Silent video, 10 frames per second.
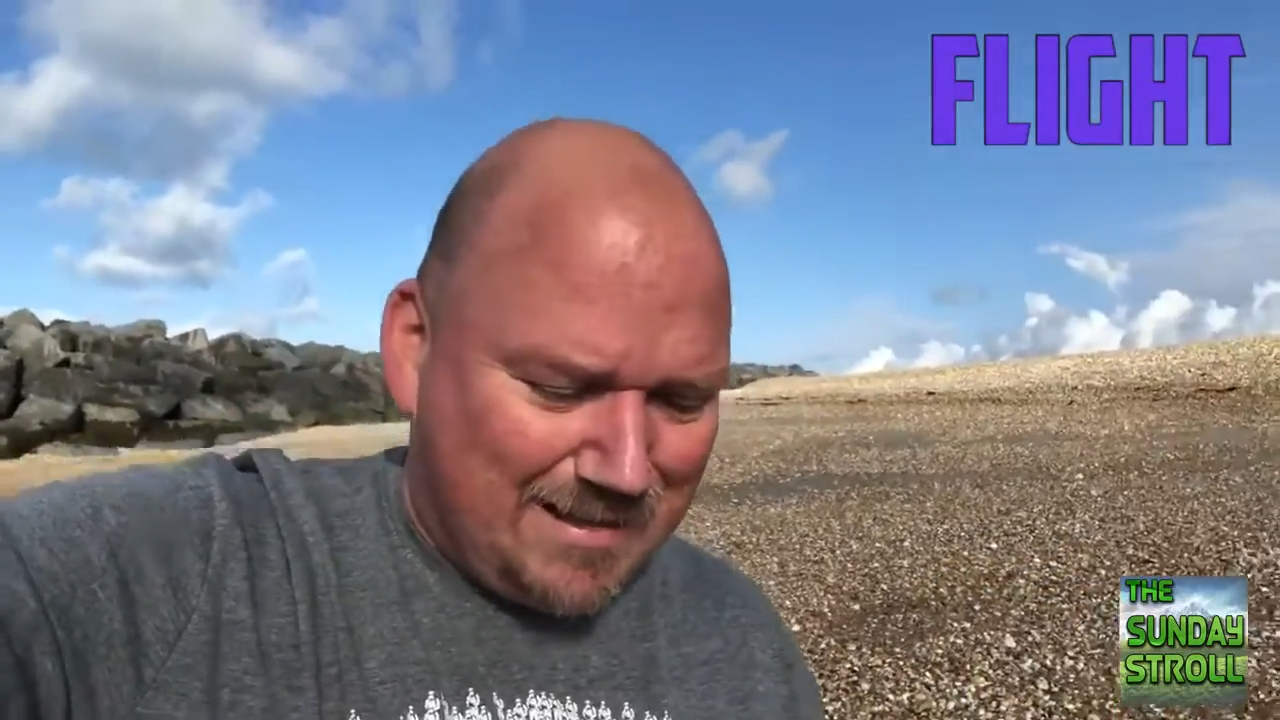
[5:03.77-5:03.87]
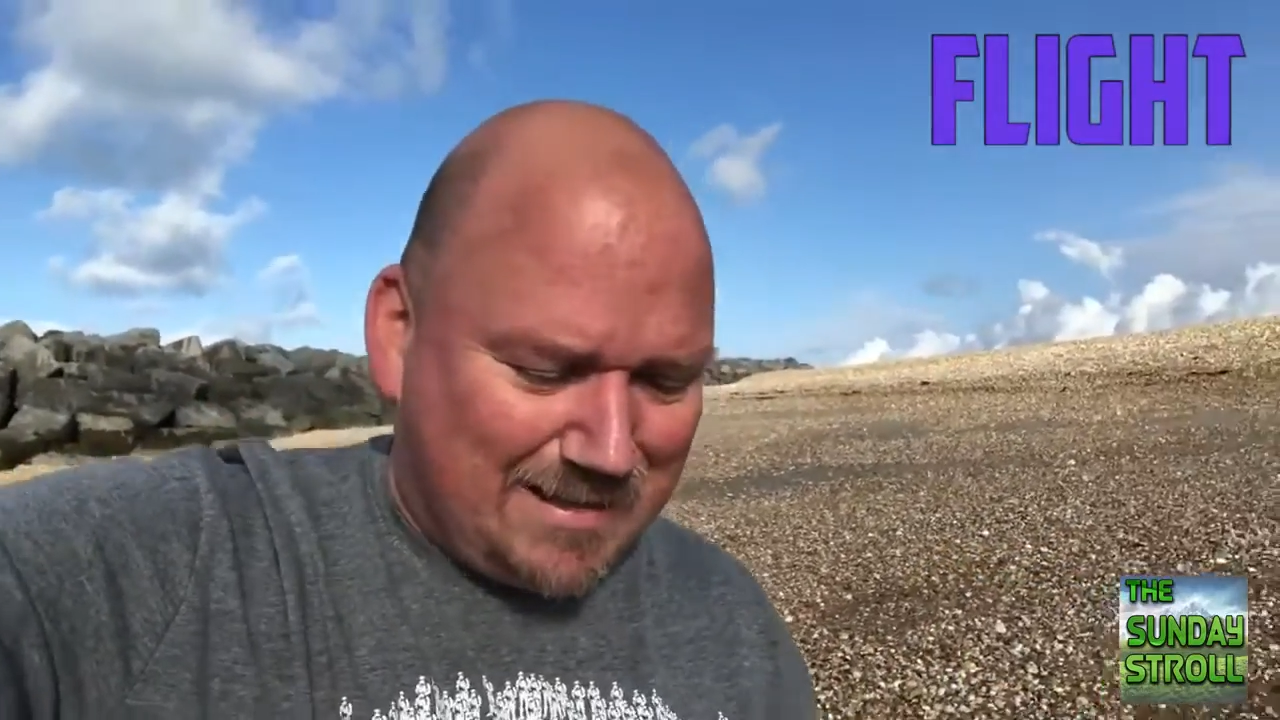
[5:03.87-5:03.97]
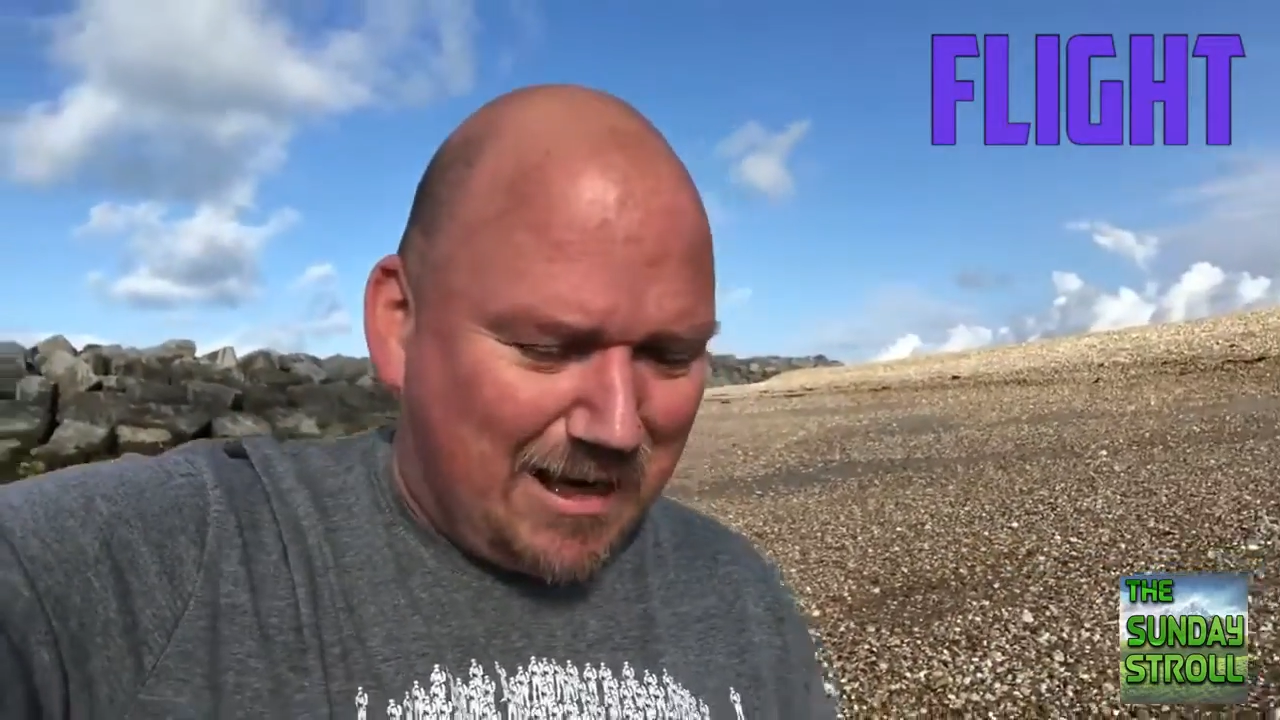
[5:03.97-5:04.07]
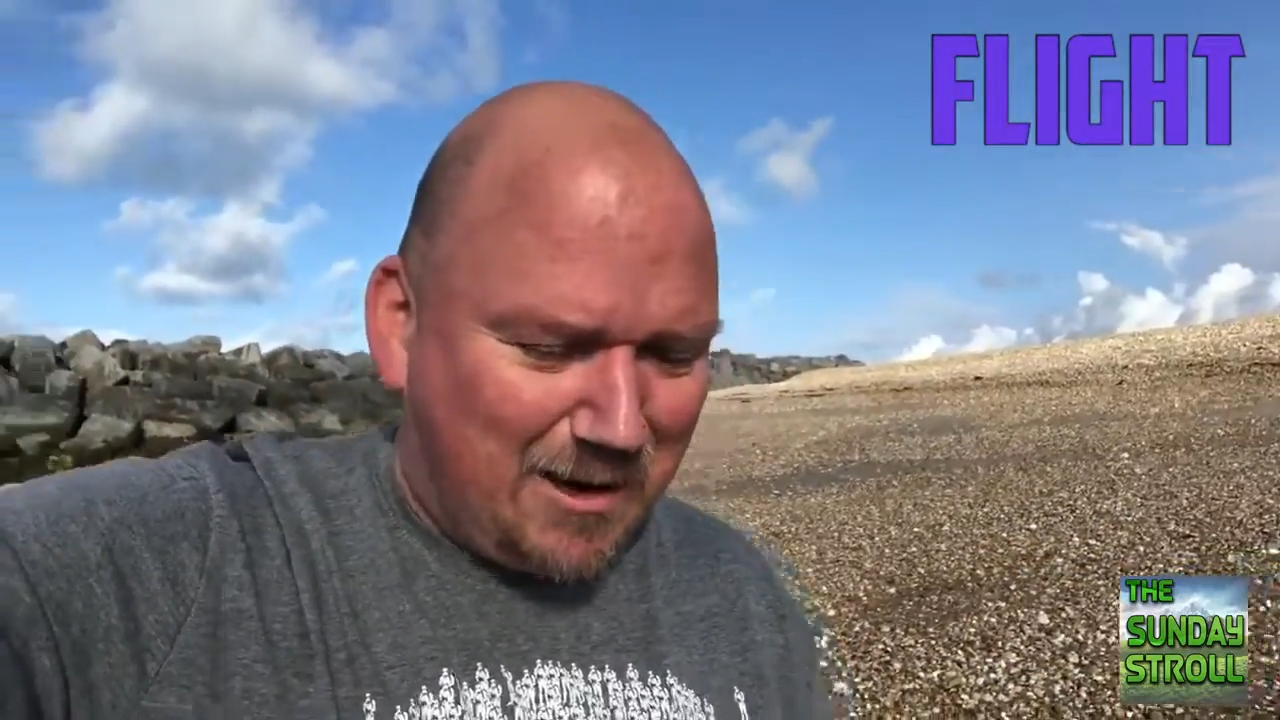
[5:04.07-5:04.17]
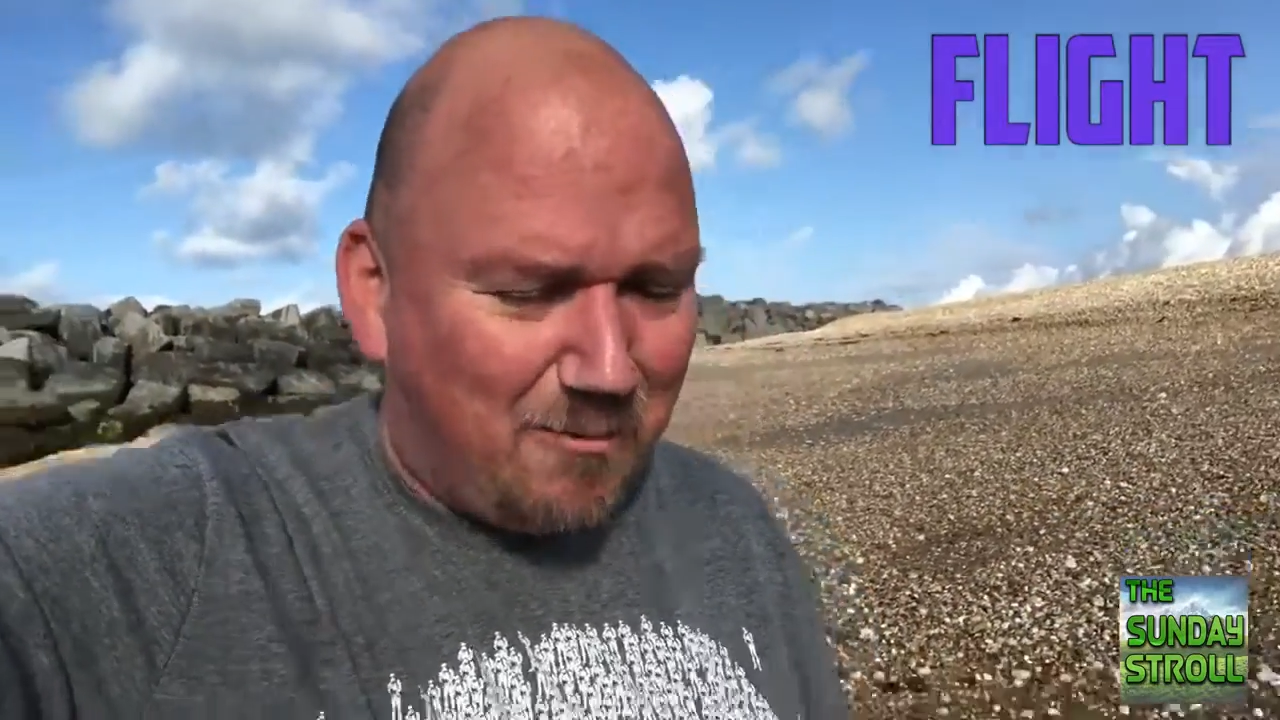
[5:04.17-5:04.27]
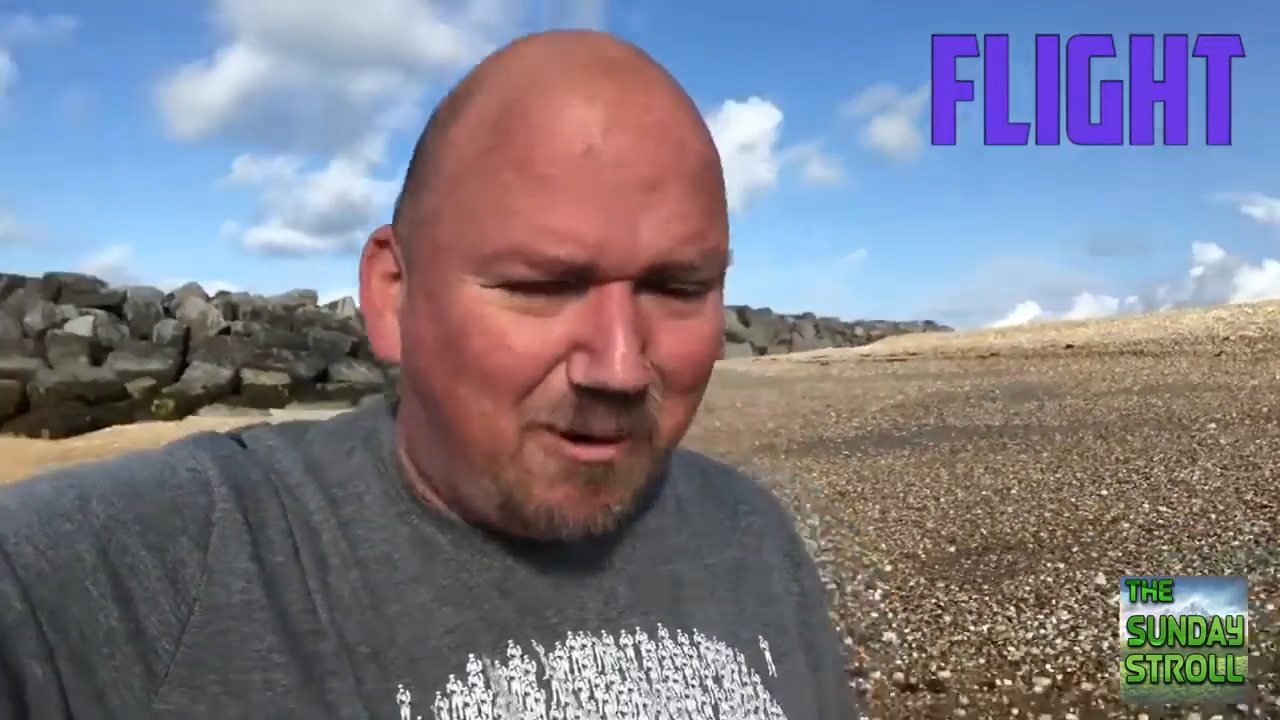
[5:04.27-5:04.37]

So